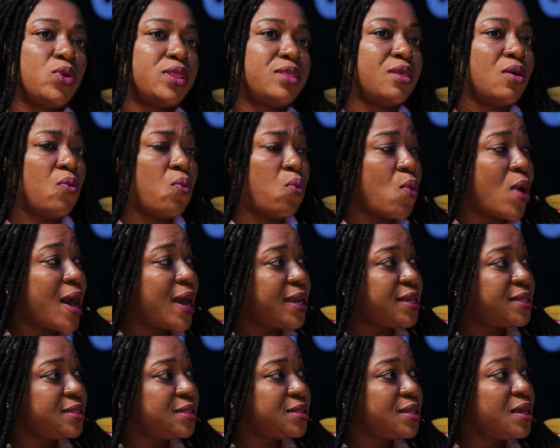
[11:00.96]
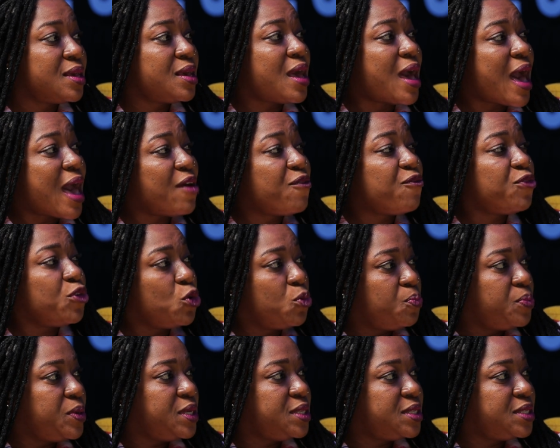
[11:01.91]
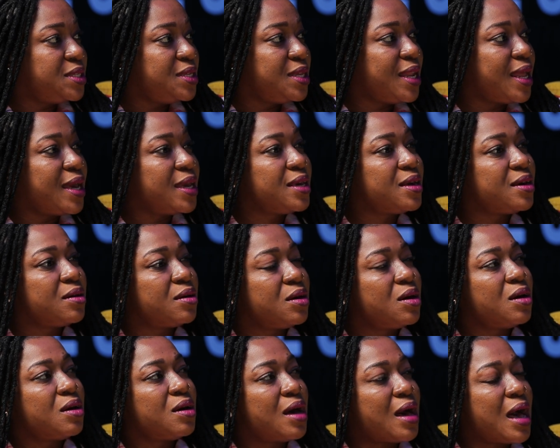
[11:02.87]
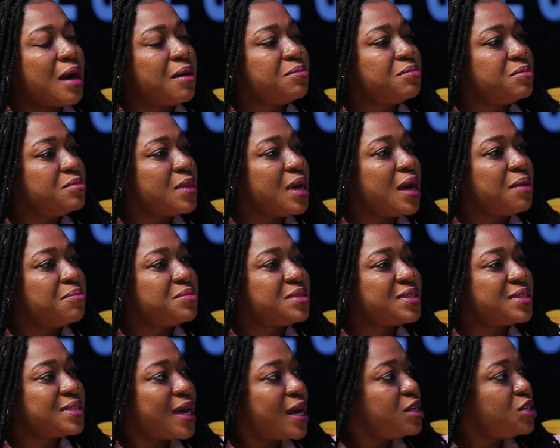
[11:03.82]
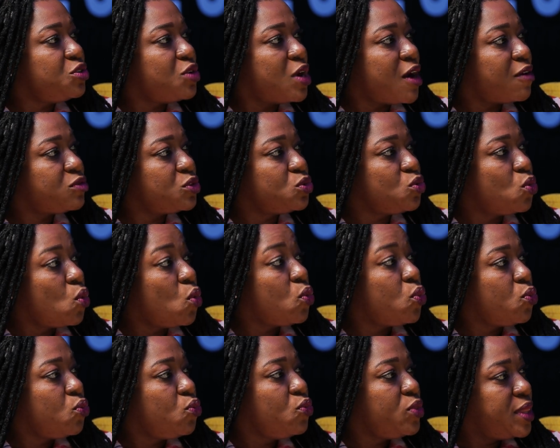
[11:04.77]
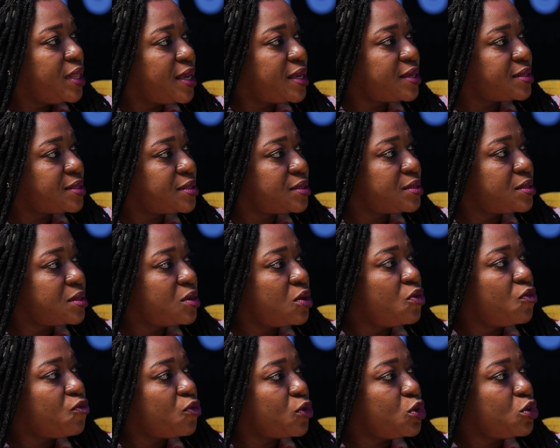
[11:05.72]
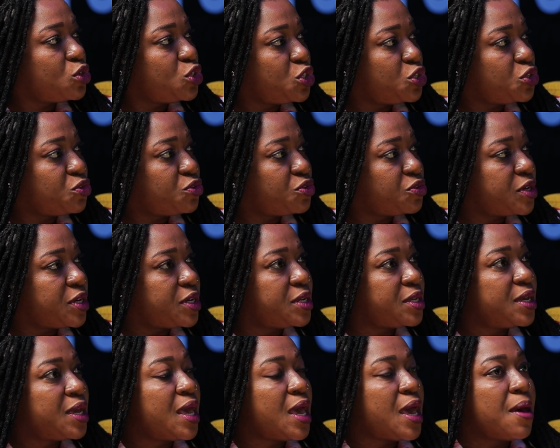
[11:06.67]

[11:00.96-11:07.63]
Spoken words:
with the whites, I feel pity, like I'm sad you have to go through this mm-hmm. for your children.